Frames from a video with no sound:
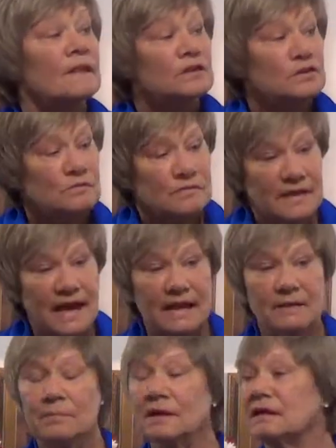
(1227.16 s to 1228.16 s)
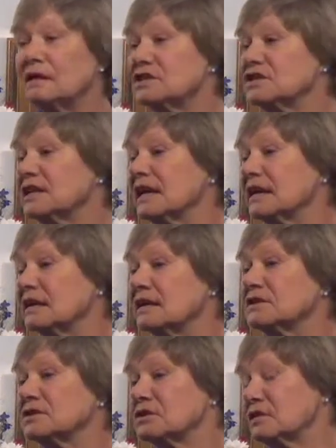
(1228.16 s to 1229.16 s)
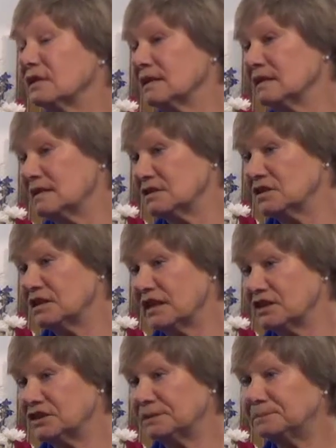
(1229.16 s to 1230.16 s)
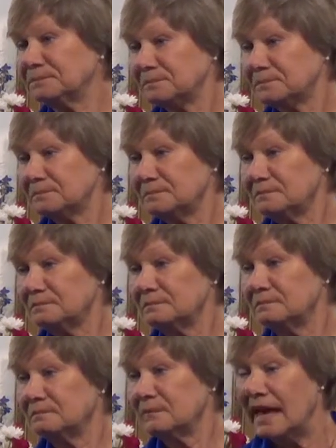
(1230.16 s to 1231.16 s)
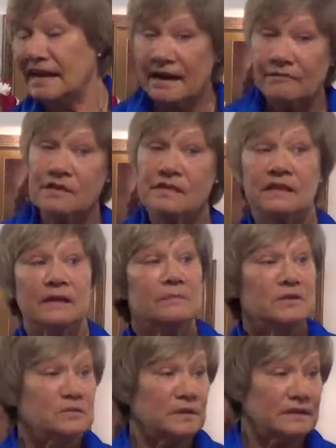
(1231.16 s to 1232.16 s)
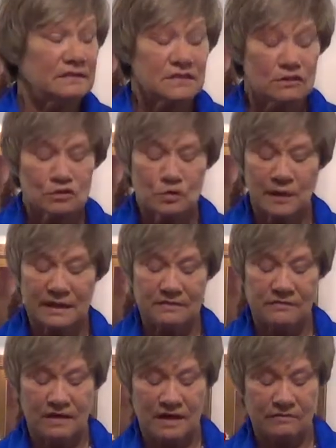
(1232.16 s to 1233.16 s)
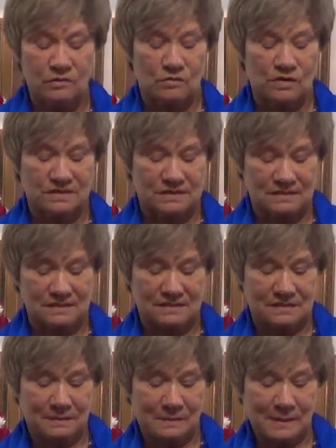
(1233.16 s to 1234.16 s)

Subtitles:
to then be initiated into Kriya initiation and everything in between. So 25 courses.